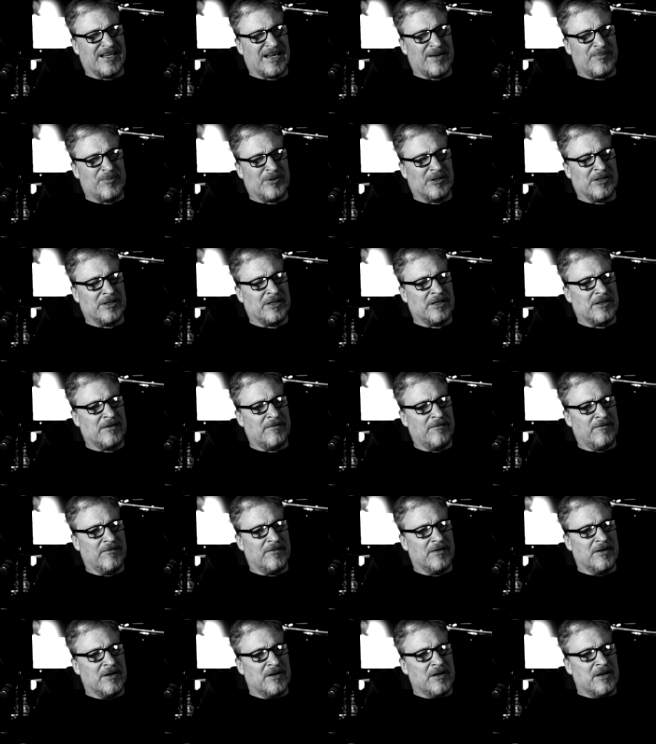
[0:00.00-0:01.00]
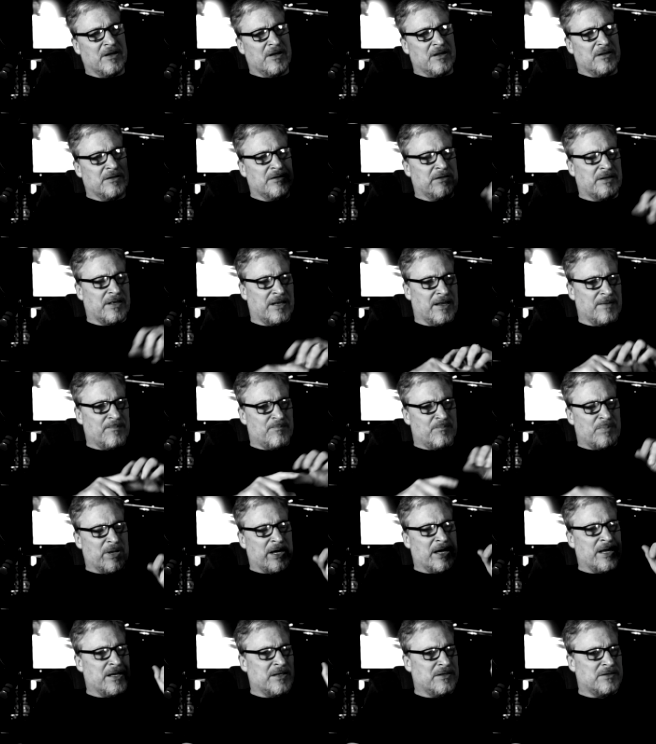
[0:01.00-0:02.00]
I believe, tape
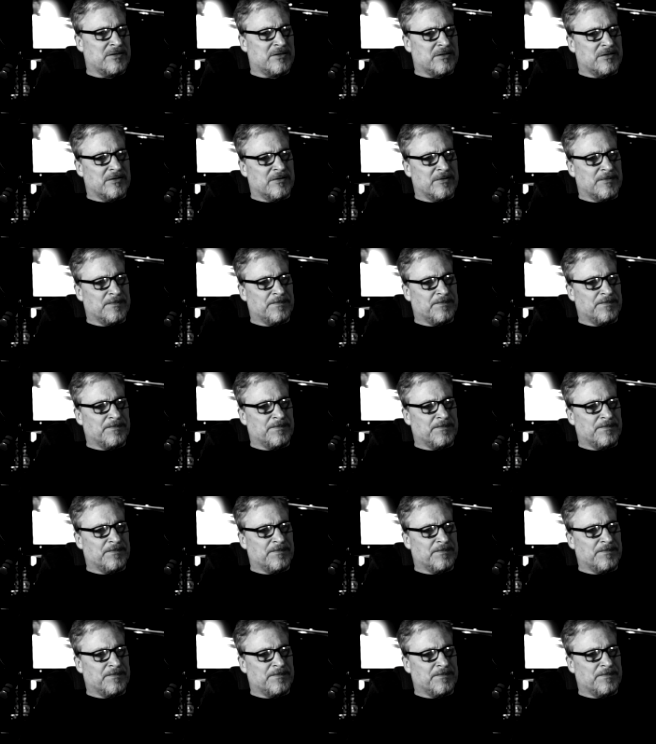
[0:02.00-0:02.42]
based.